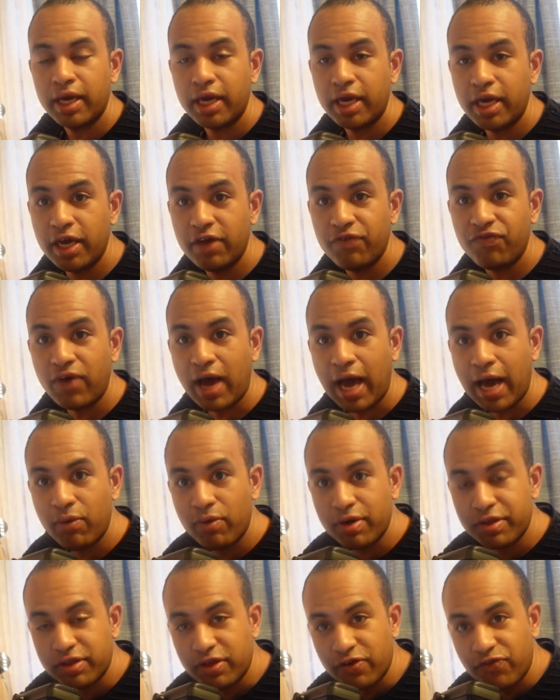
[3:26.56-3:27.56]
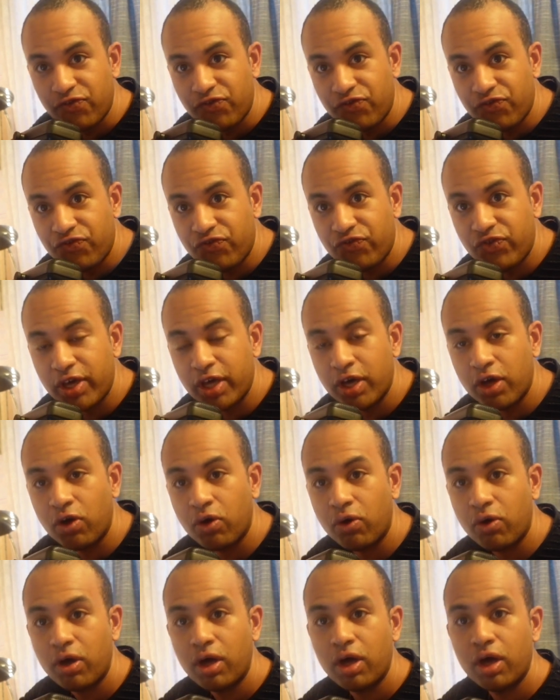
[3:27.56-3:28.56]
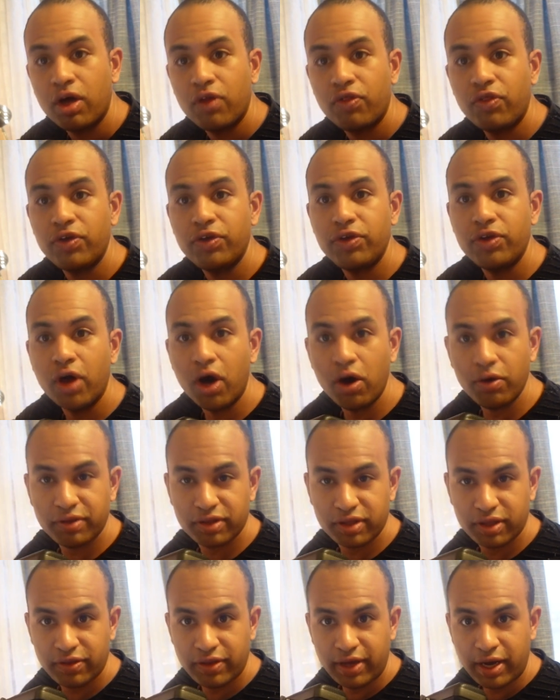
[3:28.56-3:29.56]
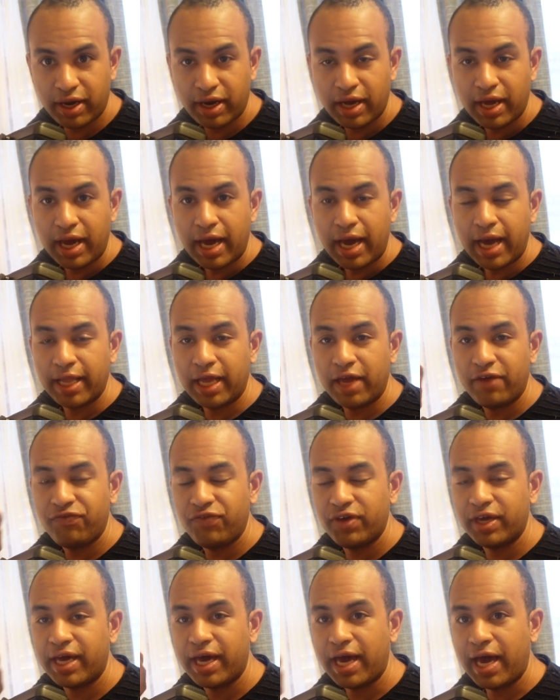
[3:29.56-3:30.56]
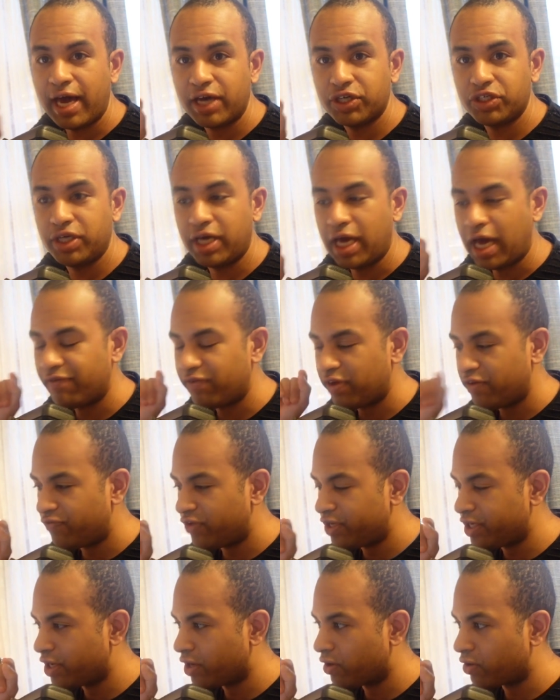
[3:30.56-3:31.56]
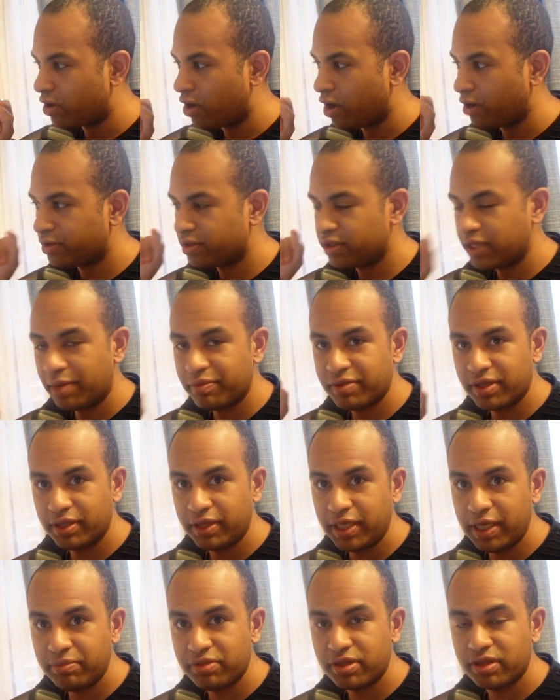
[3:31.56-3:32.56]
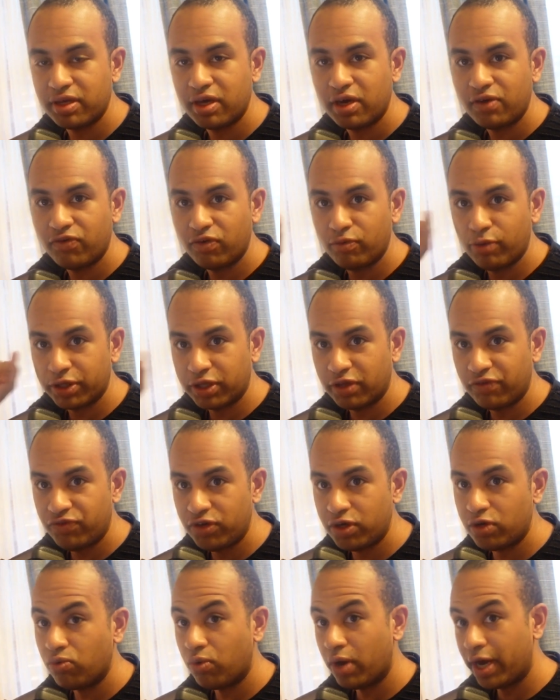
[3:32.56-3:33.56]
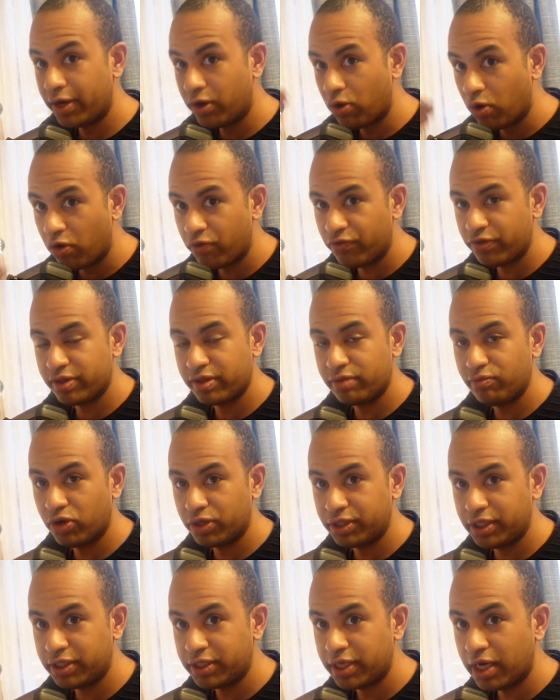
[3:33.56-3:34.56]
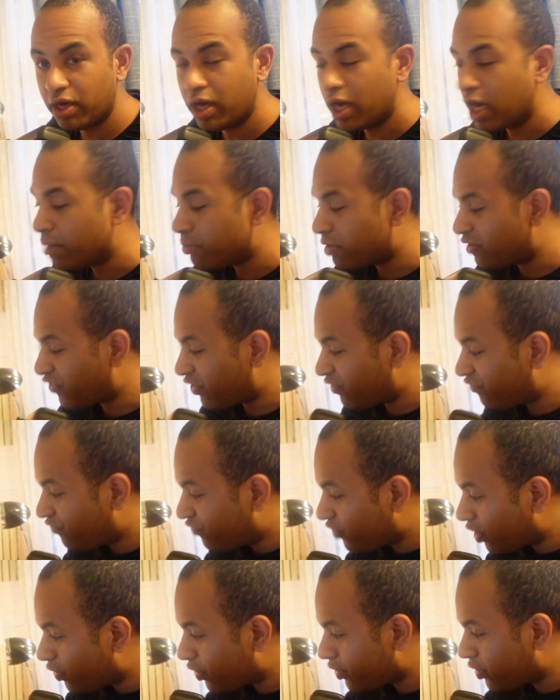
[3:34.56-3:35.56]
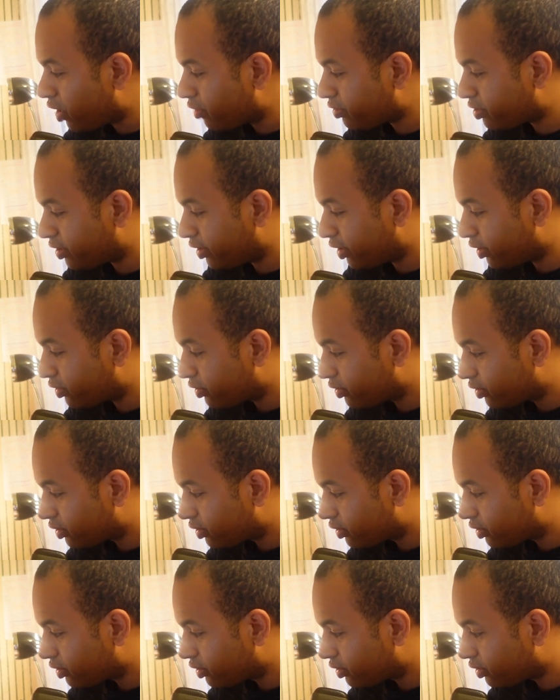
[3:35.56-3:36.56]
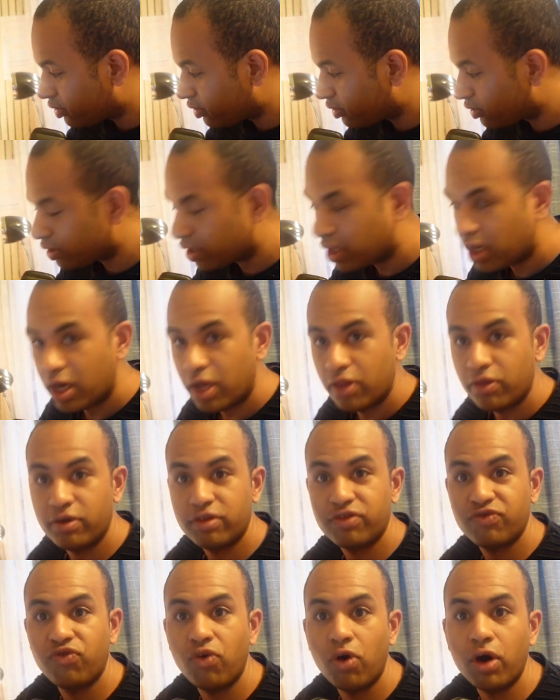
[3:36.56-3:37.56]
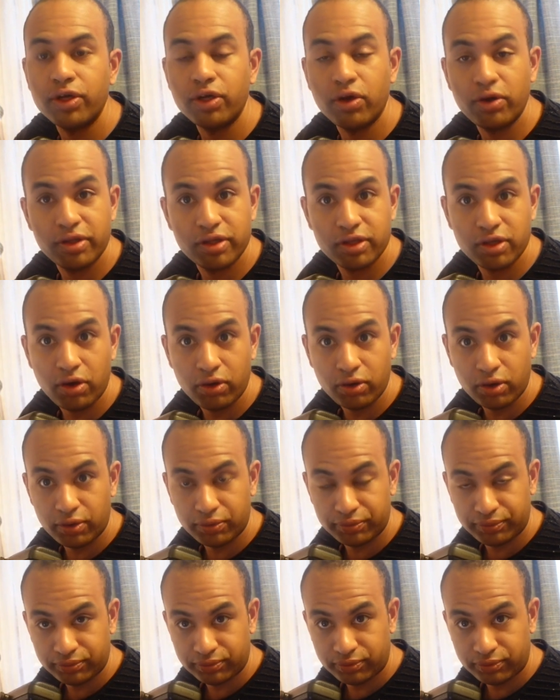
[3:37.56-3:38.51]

If I was to fill the notes in there, and I think I actually have a video called Steps and Leaps from What the Fugue where I go over this in more detail, but if I fill the notes in there, there's 4 notes total.